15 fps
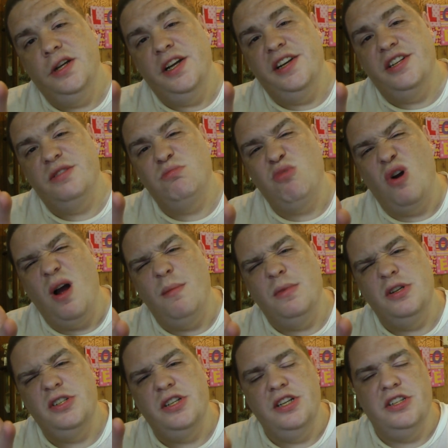And as
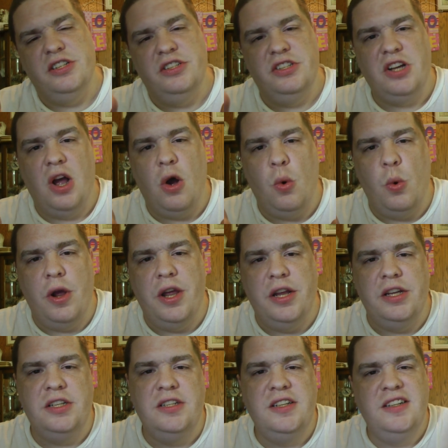promised and as
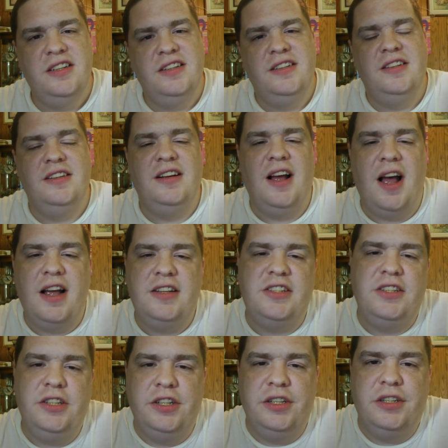always, I
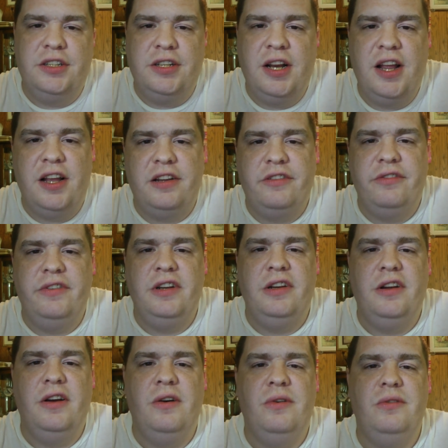see you in the next
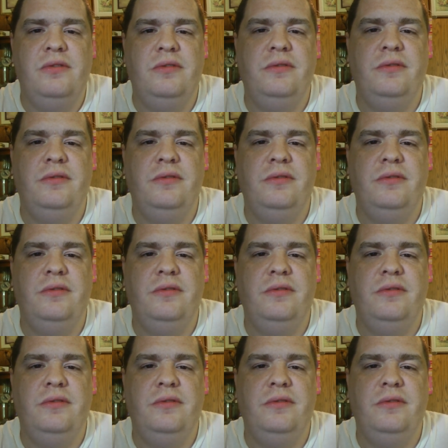video.